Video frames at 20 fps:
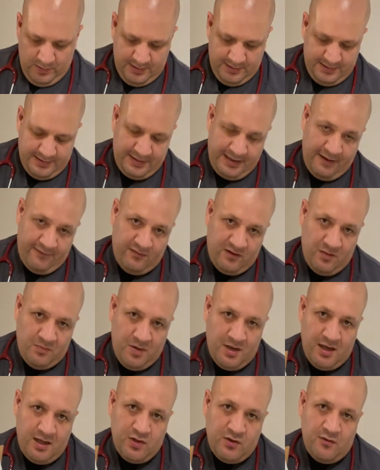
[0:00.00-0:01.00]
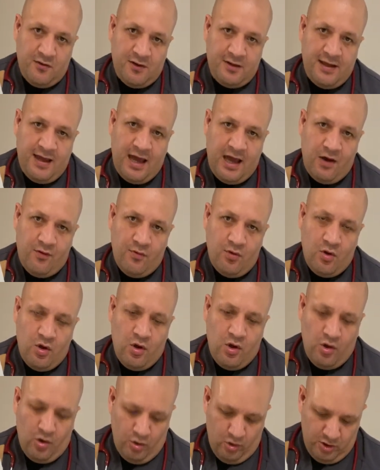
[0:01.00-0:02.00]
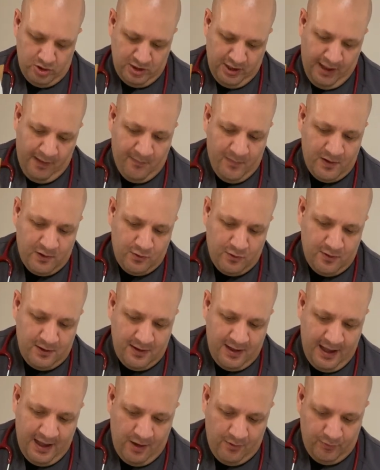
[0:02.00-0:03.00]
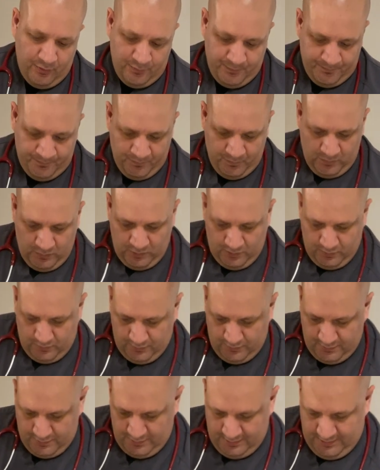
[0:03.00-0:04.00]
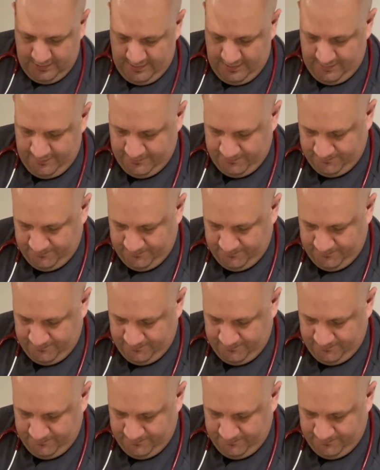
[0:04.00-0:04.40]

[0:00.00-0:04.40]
safety pin it to the gown or tape it to the gown. Okay,